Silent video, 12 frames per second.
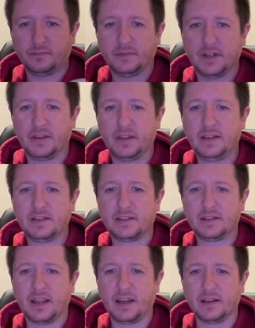Now
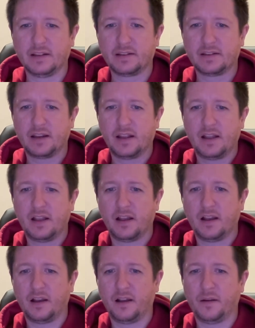these things,
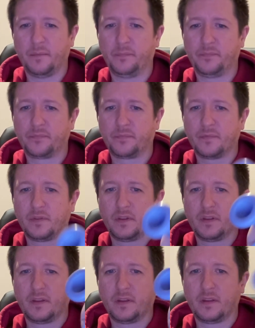this
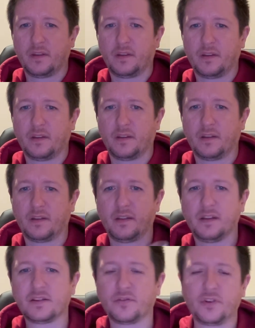
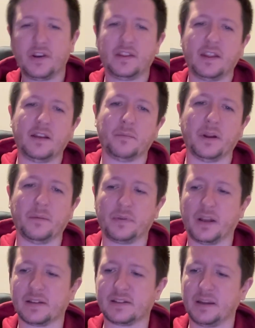is a funny thing about
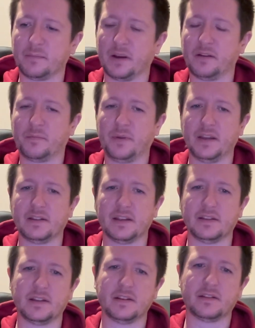plastic
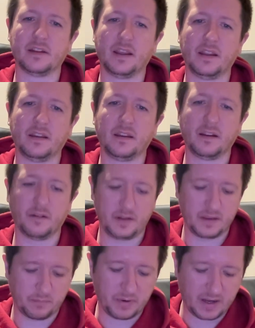mouthpieces, is that
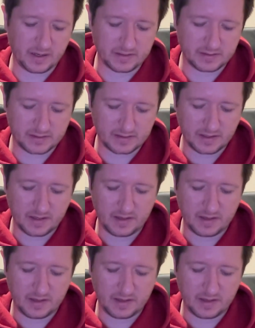in the past